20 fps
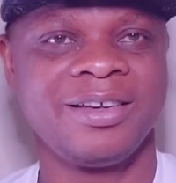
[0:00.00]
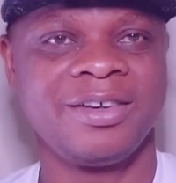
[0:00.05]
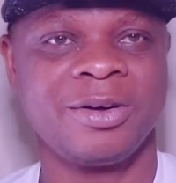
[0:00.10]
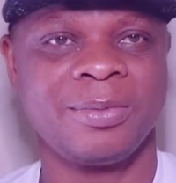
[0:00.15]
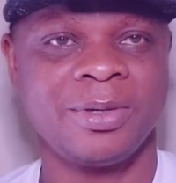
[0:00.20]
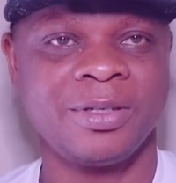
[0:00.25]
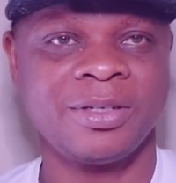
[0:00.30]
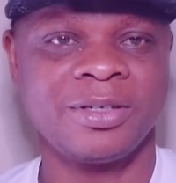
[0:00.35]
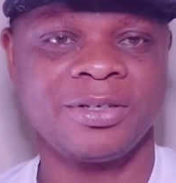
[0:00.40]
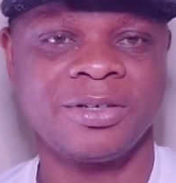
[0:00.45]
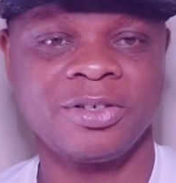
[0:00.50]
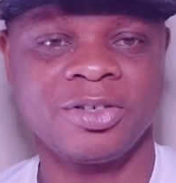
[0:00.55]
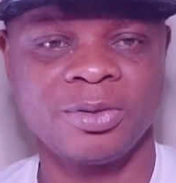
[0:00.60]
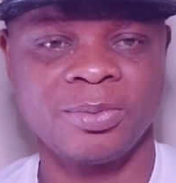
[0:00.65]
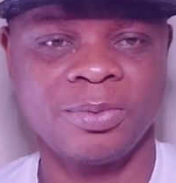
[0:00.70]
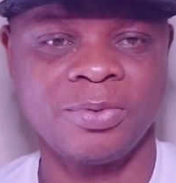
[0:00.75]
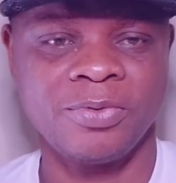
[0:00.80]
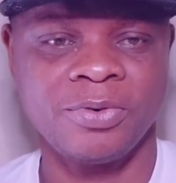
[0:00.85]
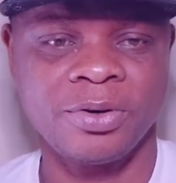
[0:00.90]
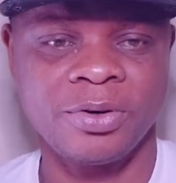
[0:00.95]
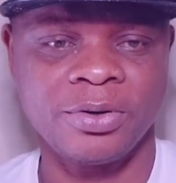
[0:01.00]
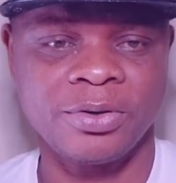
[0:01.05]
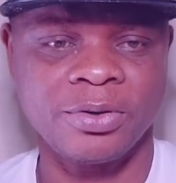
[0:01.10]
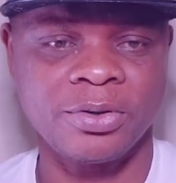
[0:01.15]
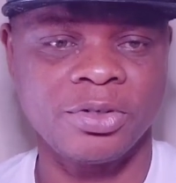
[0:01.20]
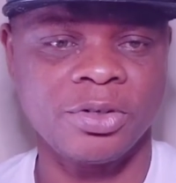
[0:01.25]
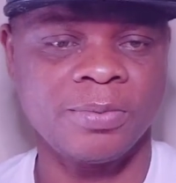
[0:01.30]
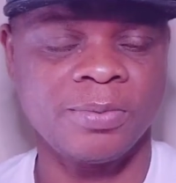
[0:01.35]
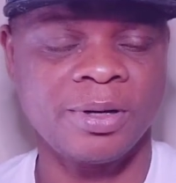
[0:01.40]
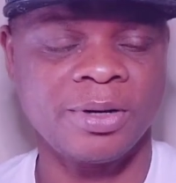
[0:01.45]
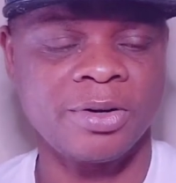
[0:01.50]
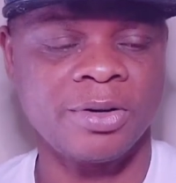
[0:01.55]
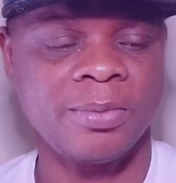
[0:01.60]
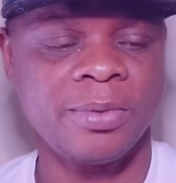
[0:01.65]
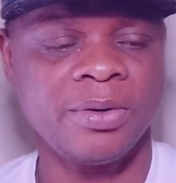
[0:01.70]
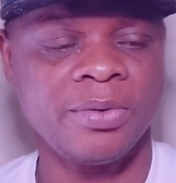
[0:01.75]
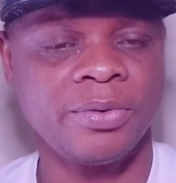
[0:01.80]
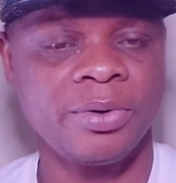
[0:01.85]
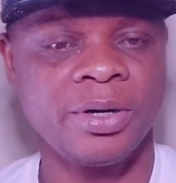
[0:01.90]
Comment section is open for you to drop a comment.